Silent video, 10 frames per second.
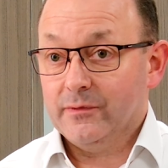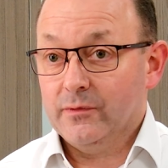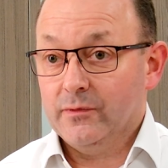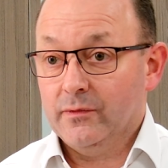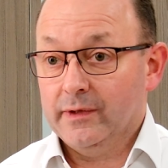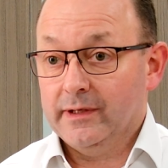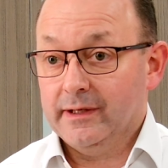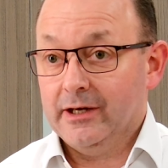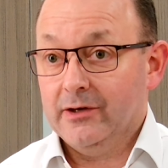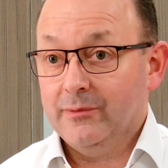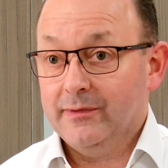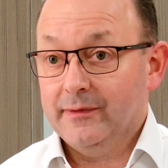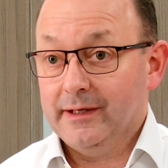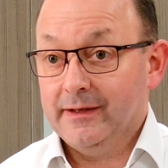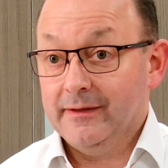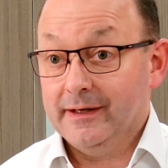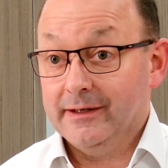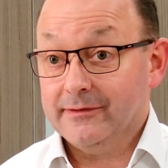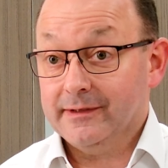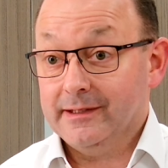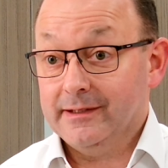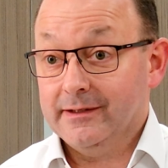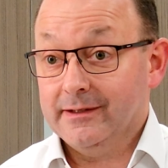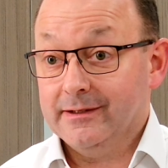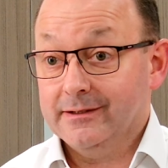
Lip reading: we can help in that in our